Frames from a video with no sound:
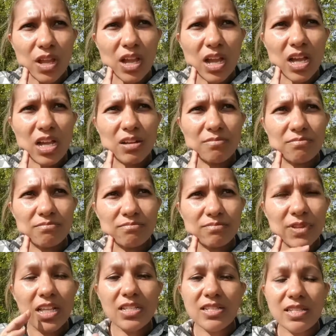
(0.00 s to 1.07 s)

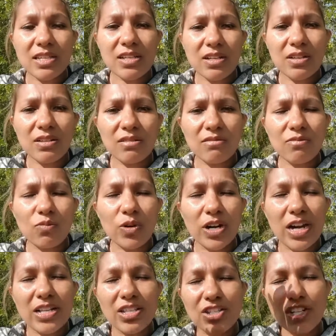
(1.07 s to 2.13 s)
That's
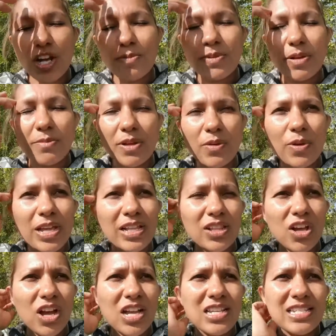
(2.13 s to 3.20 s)
where I'd stopped at my weight
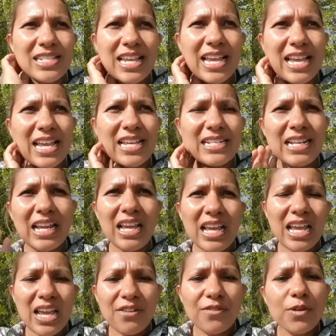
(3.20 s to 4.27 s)
loss. And
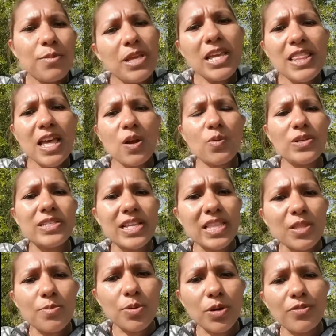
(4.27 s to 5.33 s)
for me, that was
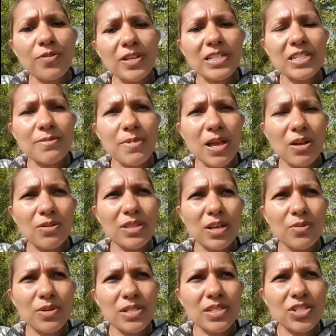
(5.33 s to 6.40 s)
like the perfect amount.
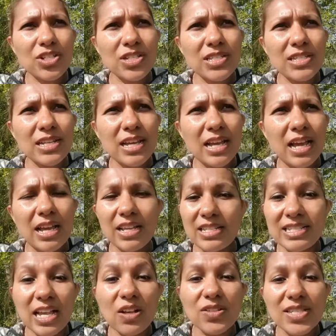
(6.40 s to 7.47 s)
That was just, it
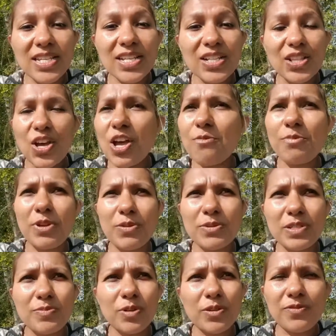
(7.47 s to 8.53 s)
sounds like a lot, but it
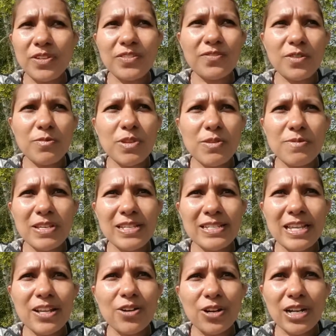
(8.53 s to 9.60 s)
was perfect for me because
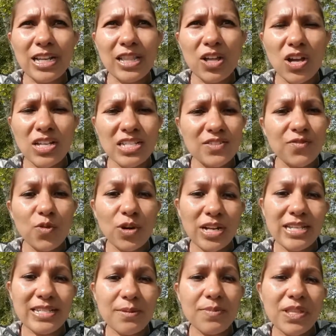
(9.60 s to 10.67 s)
I'd already lost
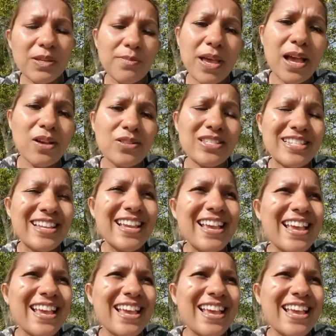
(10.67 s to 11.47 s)
40 something pounds.